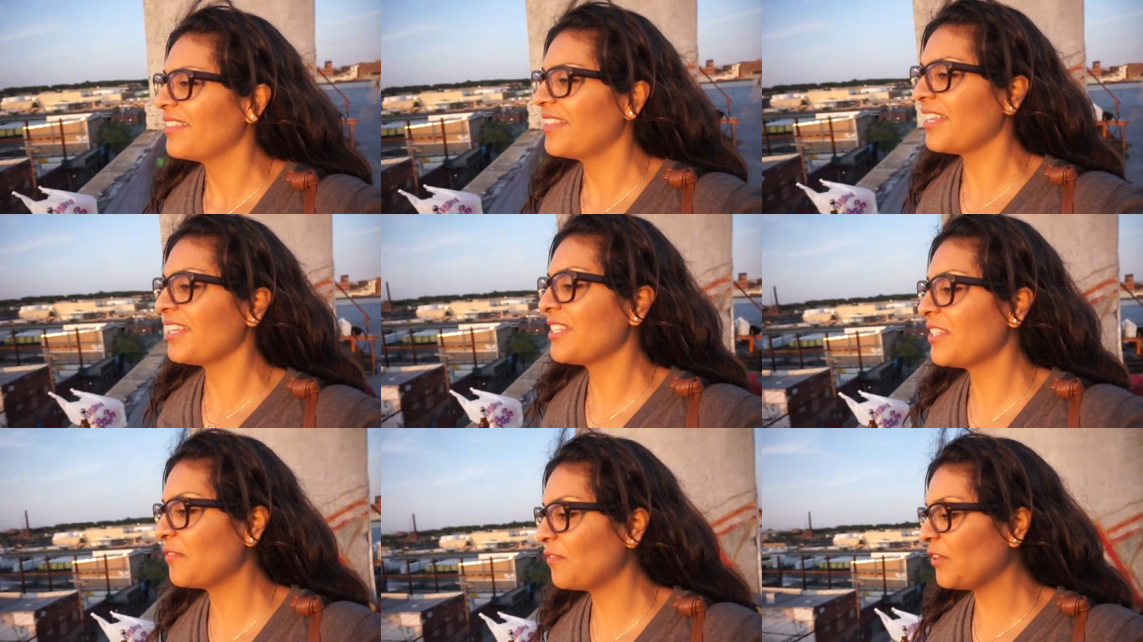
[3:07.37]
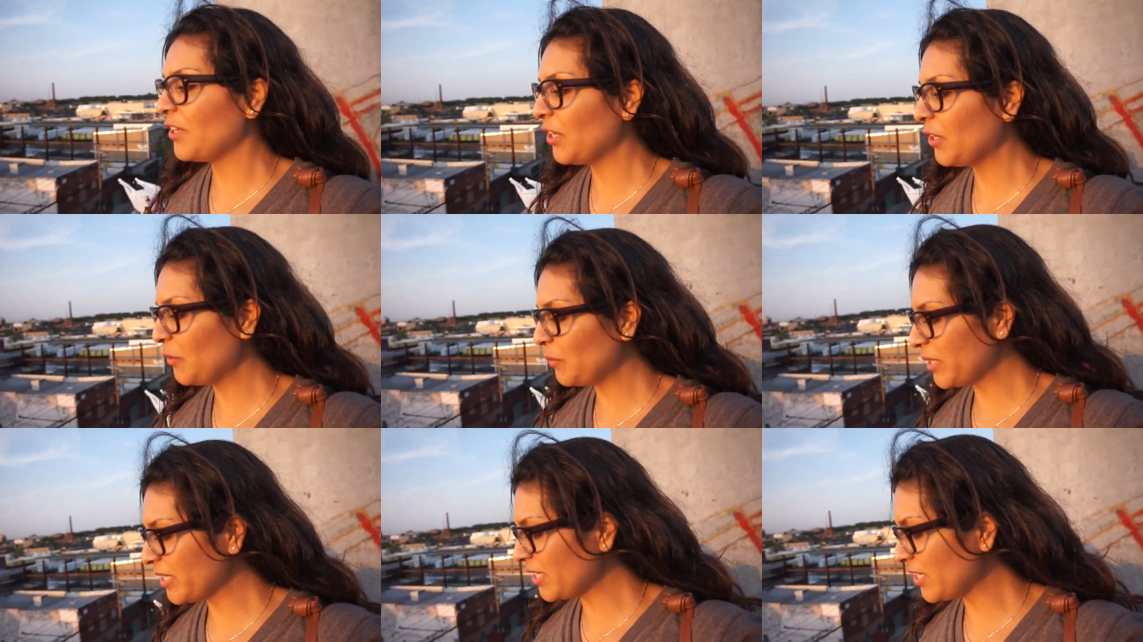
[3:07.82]
This
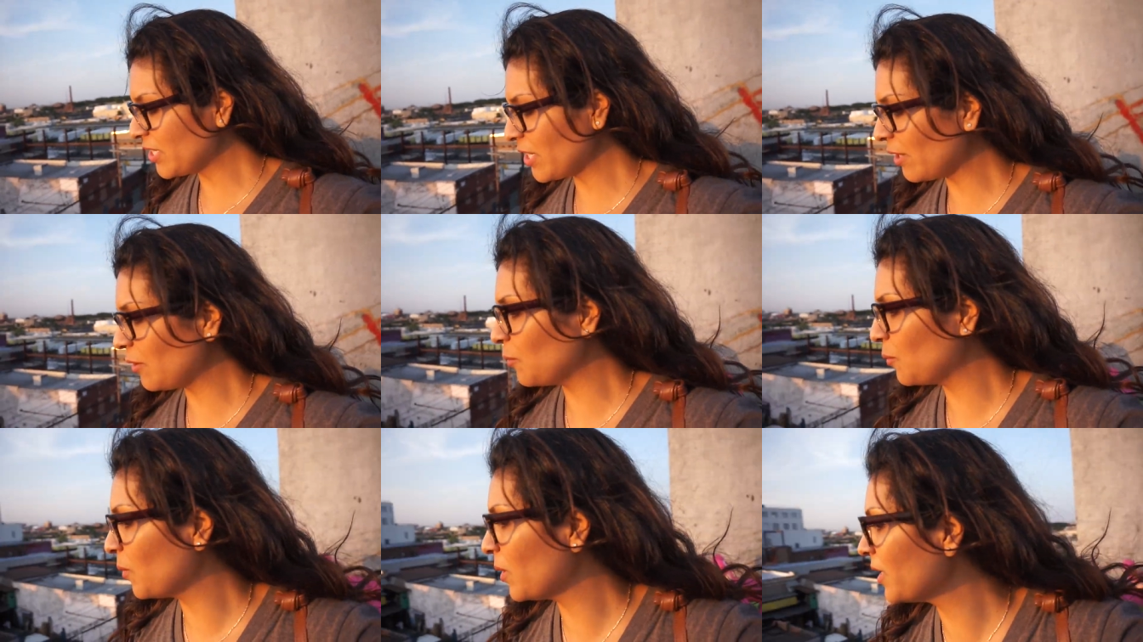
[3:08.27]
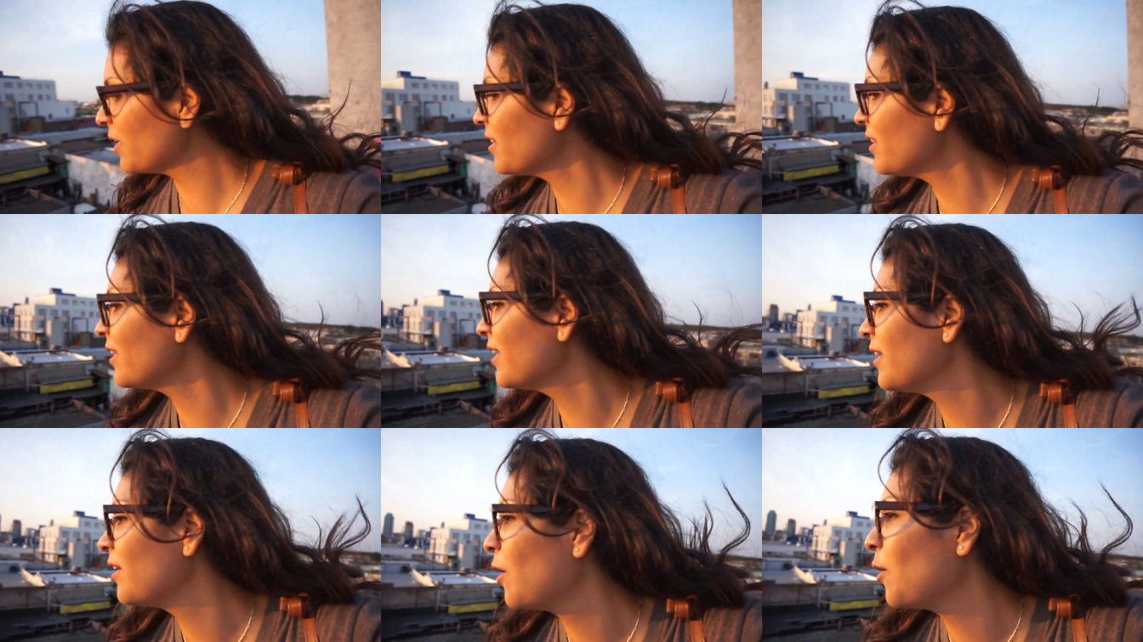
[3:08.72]
view is so
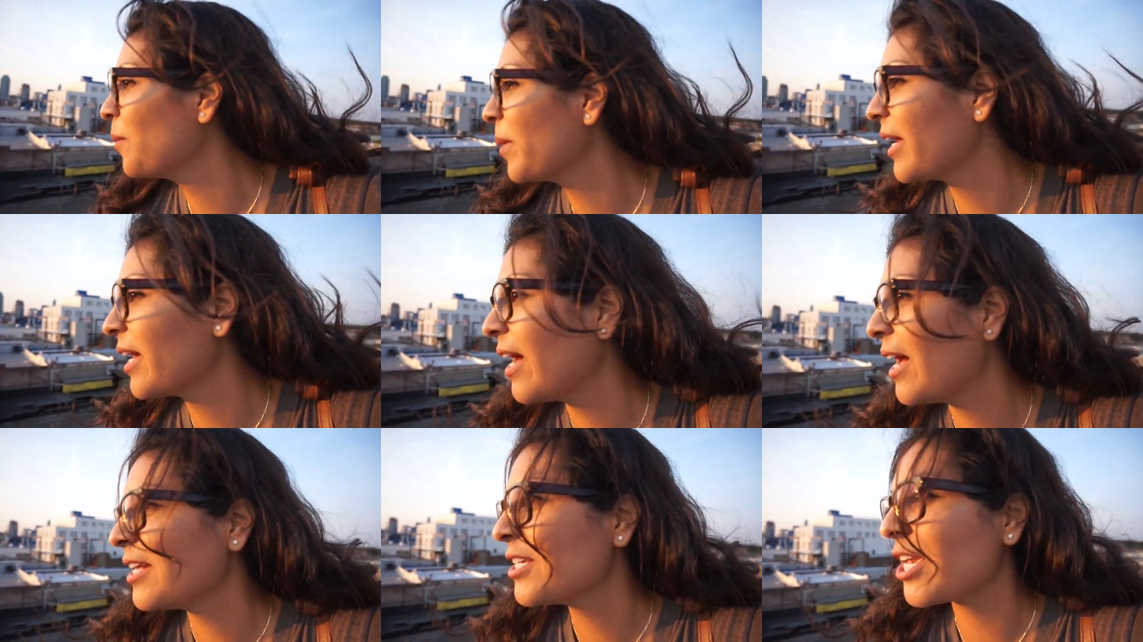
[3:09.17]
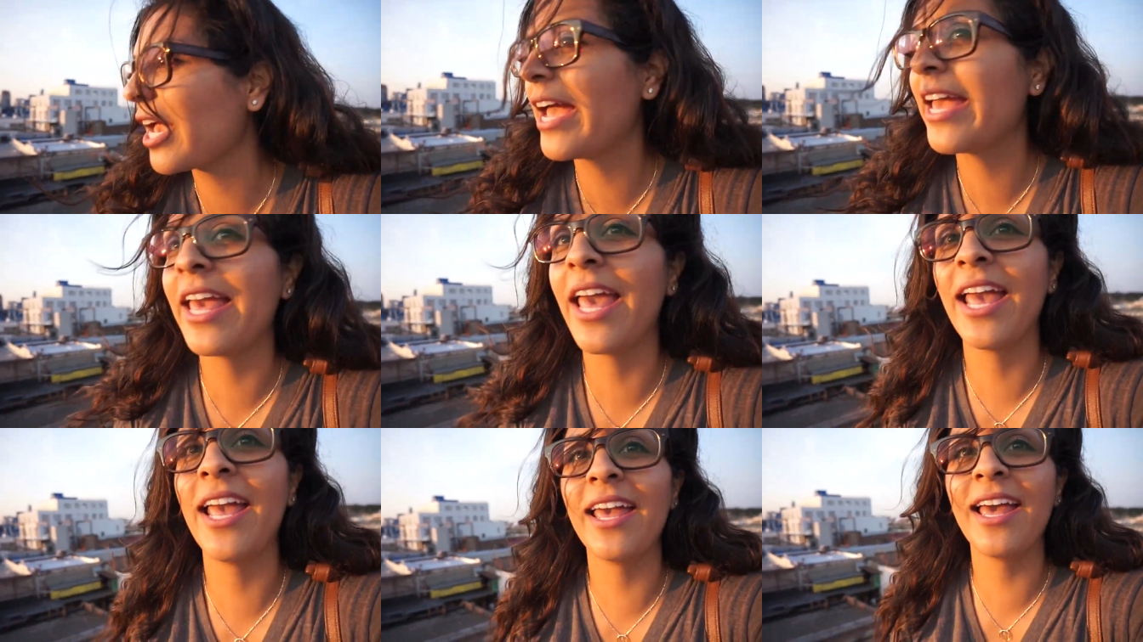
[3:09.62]
worth it. Oh my gosh,
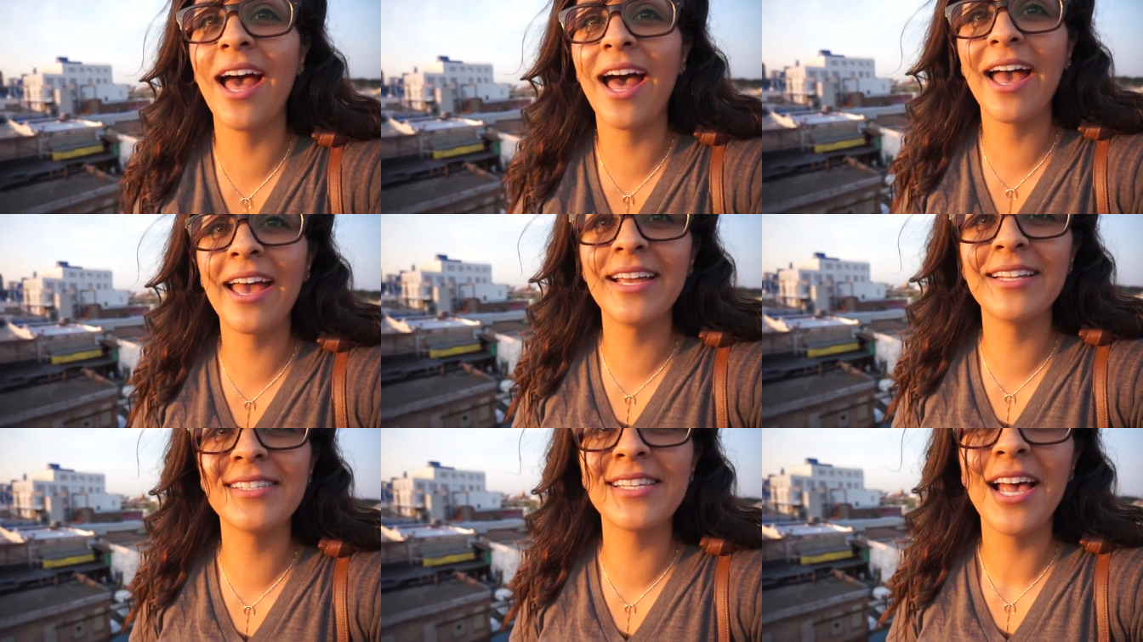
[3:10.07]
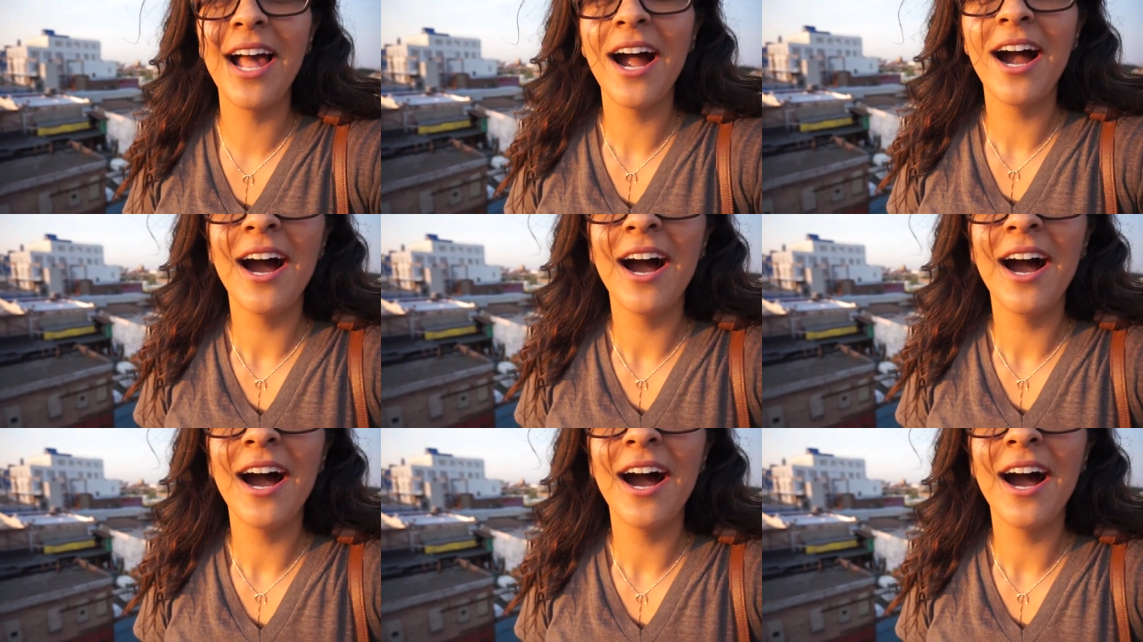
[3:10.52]
I hate heights.